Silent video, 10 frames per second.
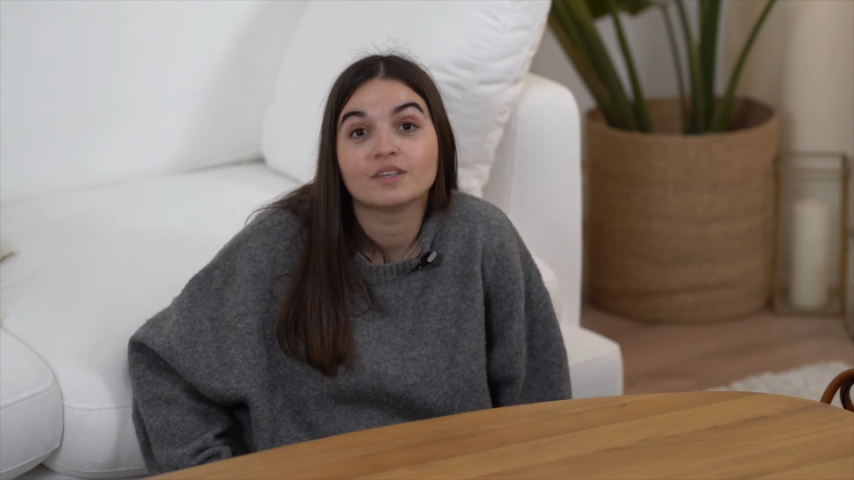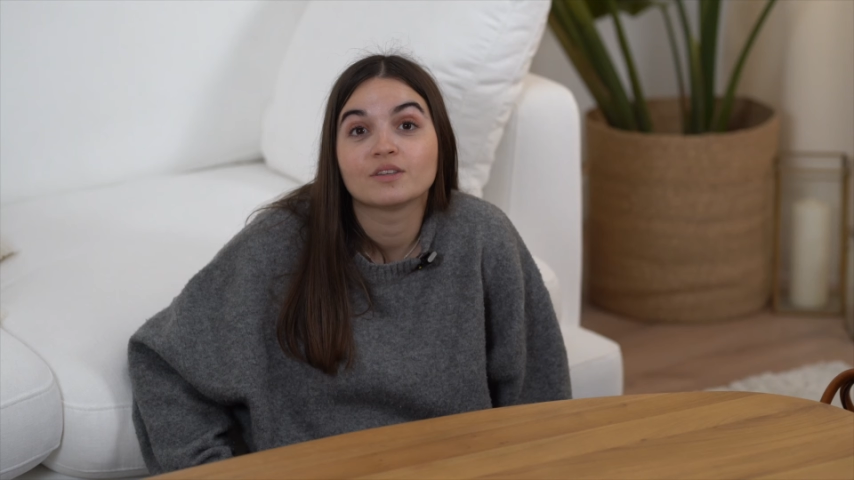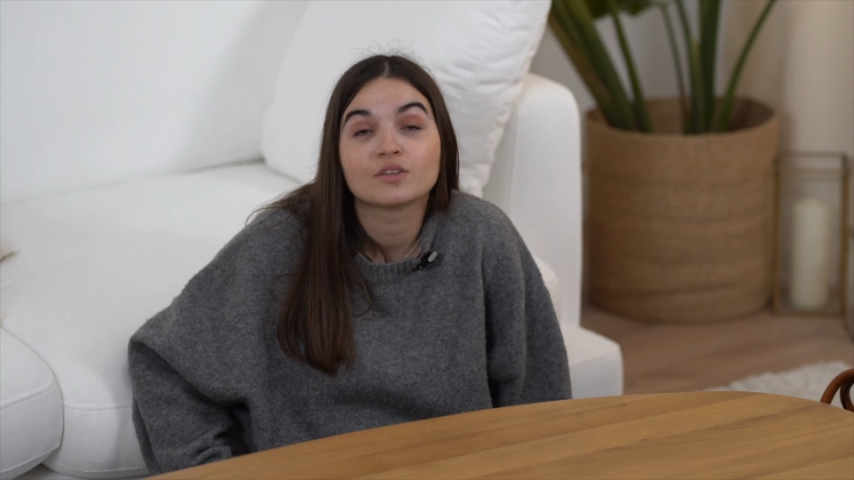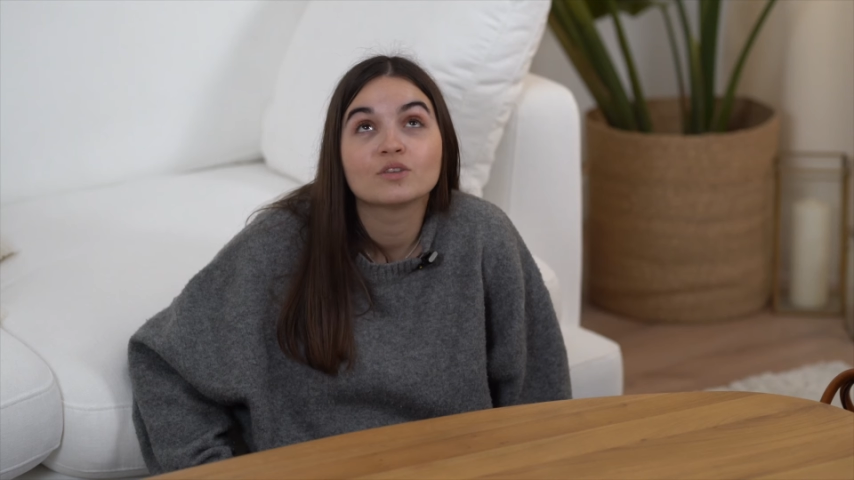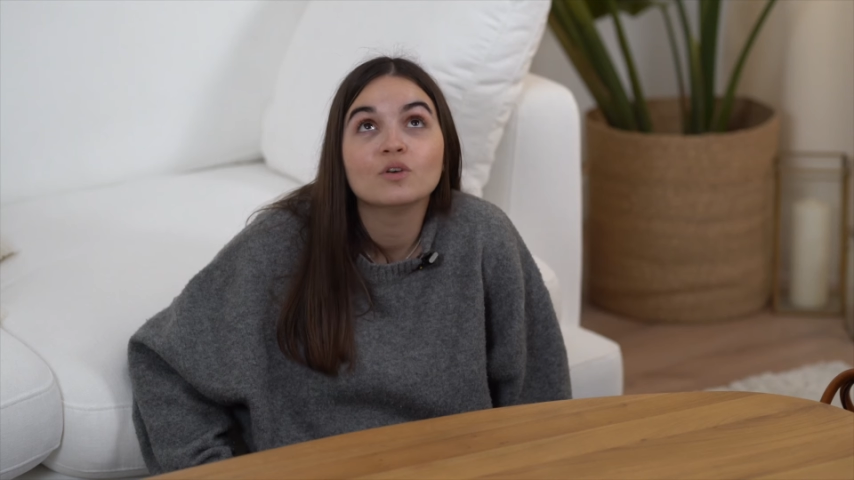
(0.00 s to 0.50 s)
It's
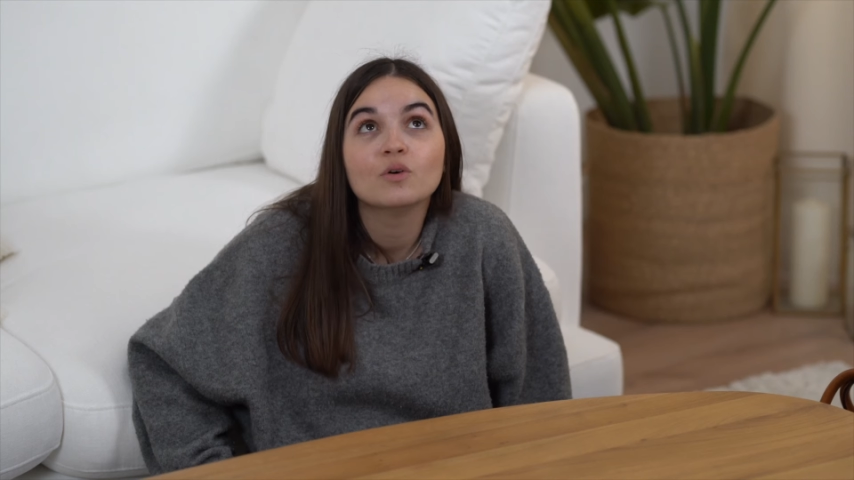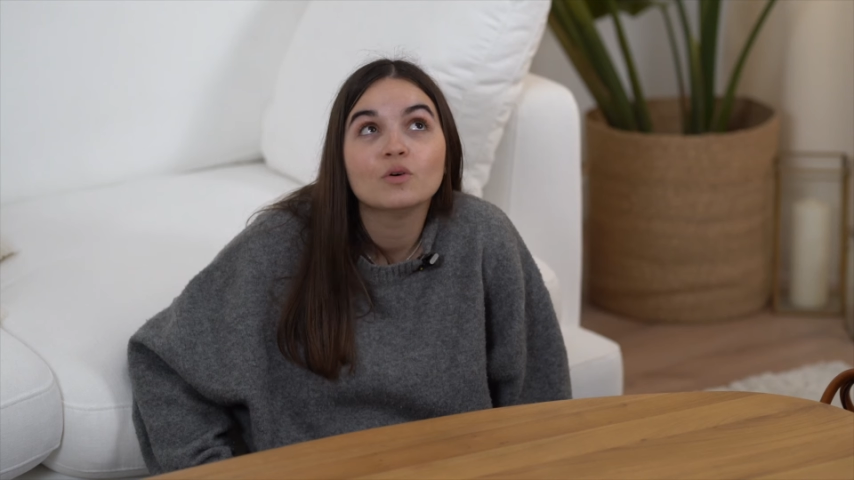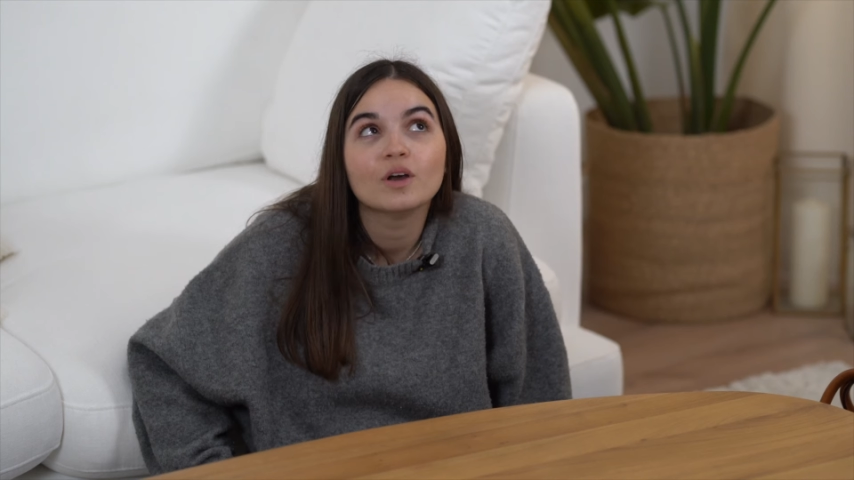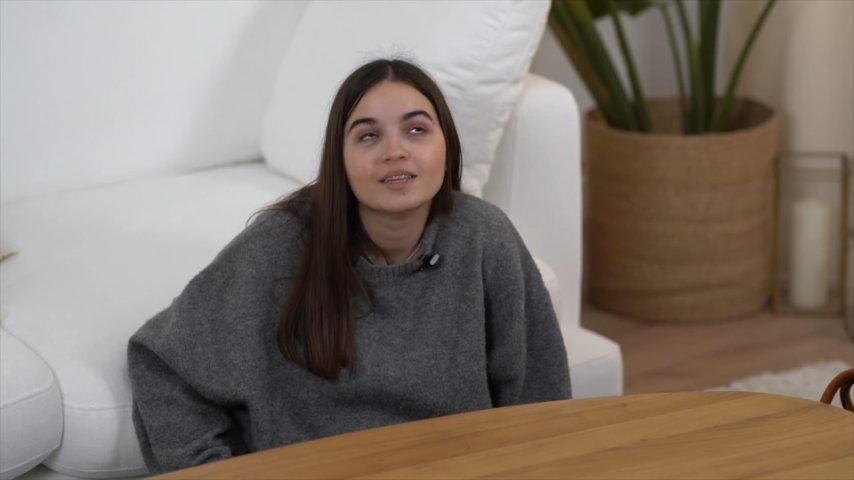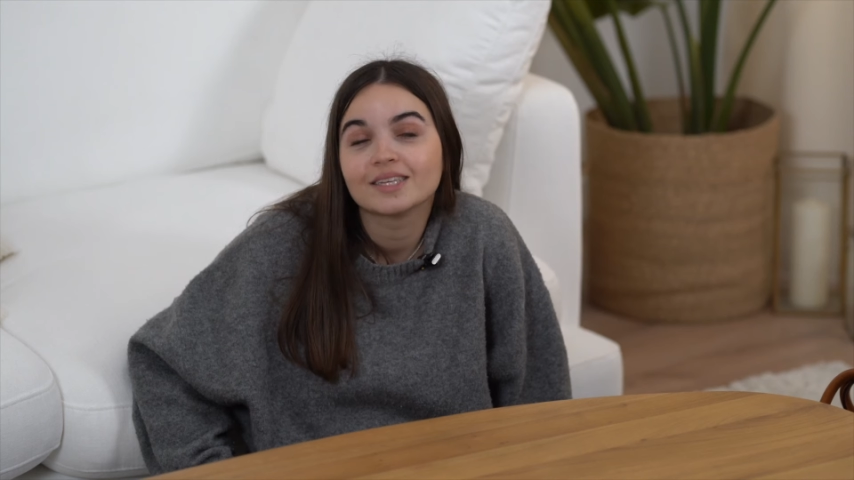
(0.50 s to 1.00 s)

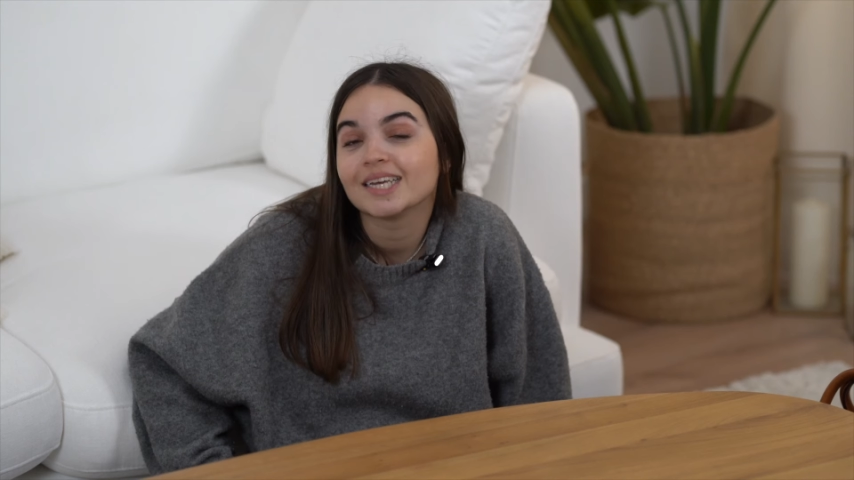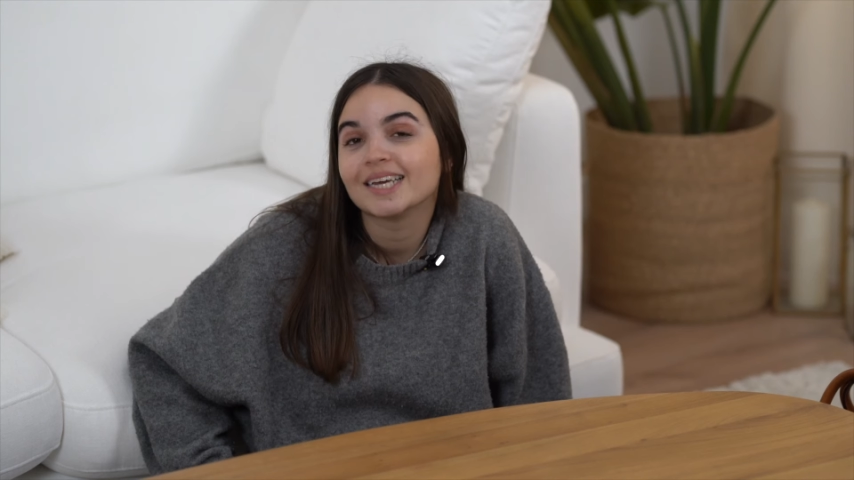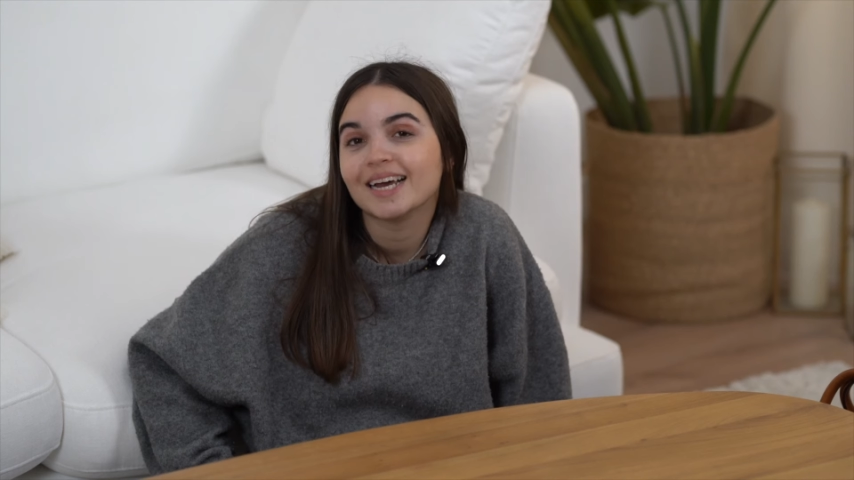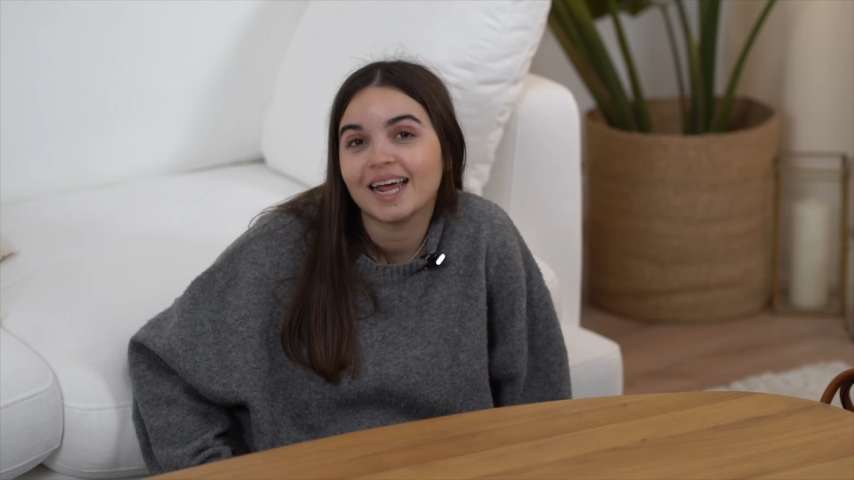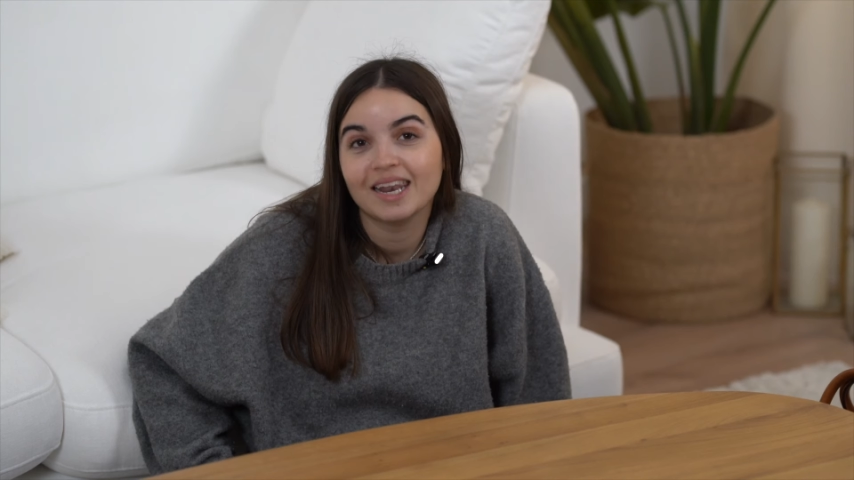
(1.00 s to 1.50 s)
so
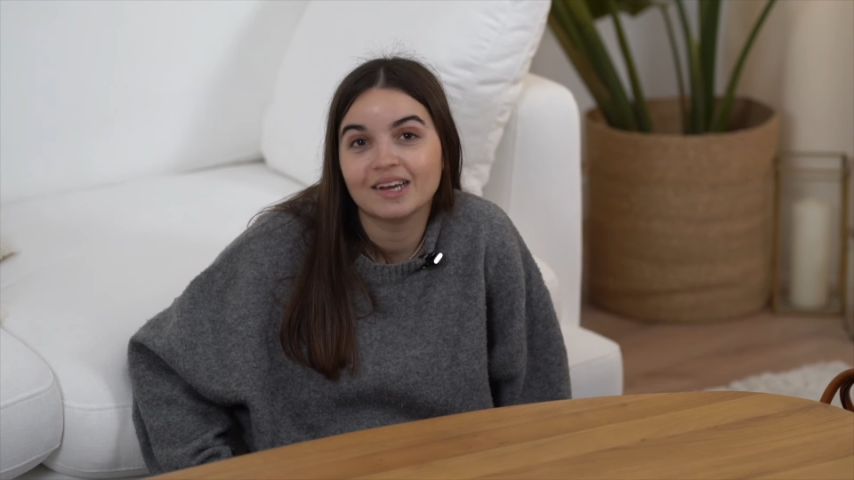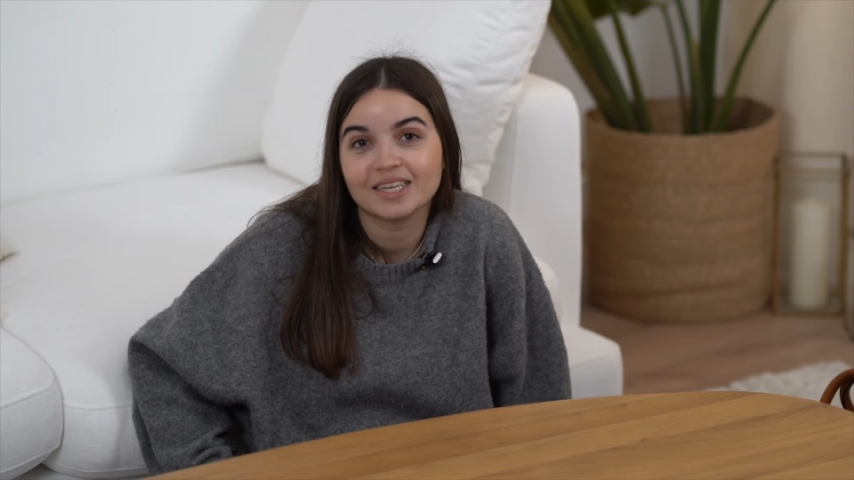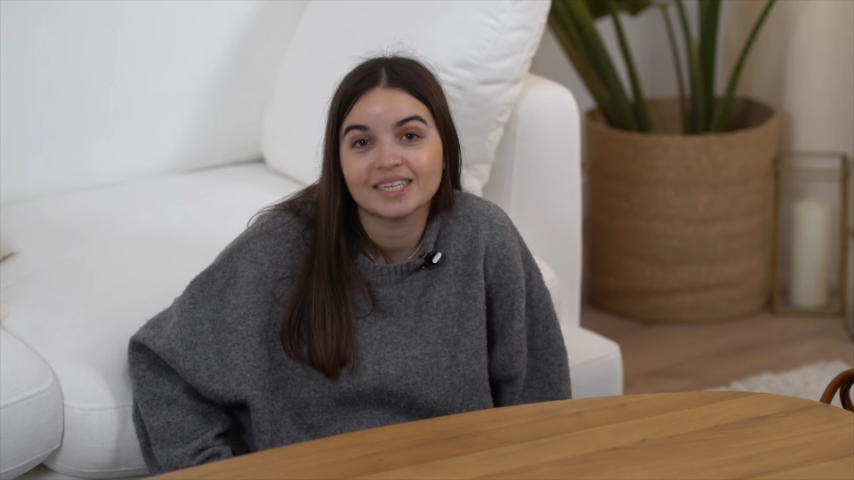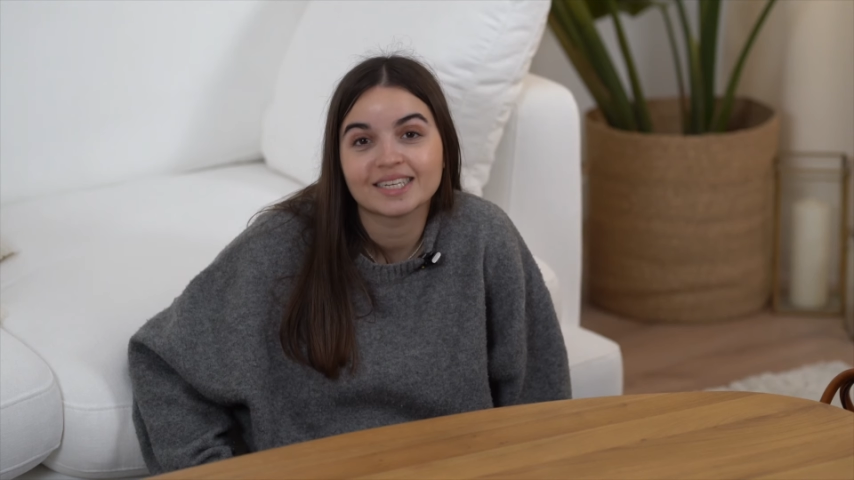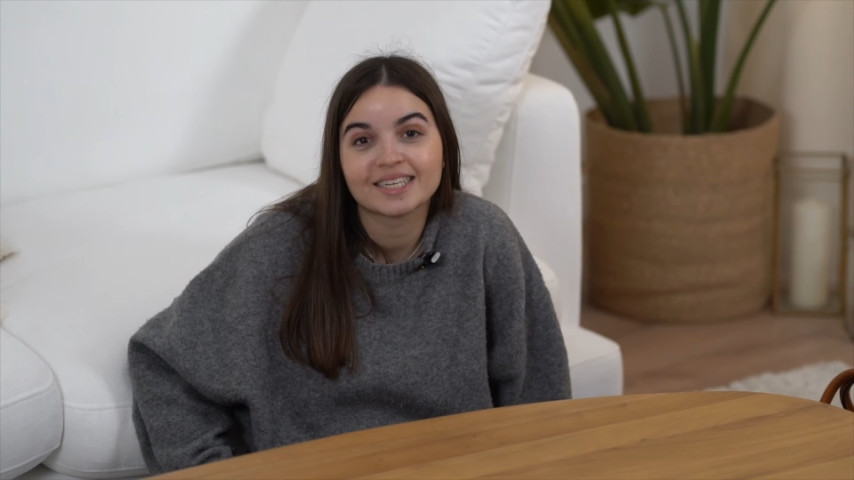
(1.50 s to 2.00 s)
insane. I love
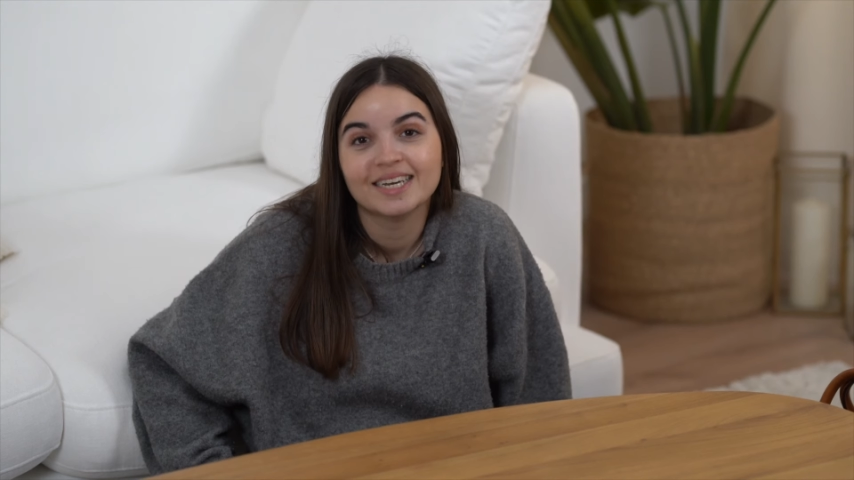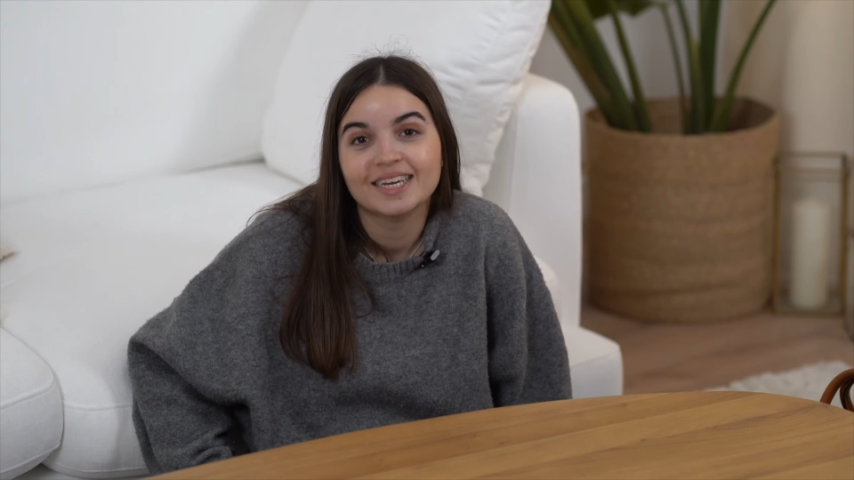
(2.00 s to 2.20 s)
it.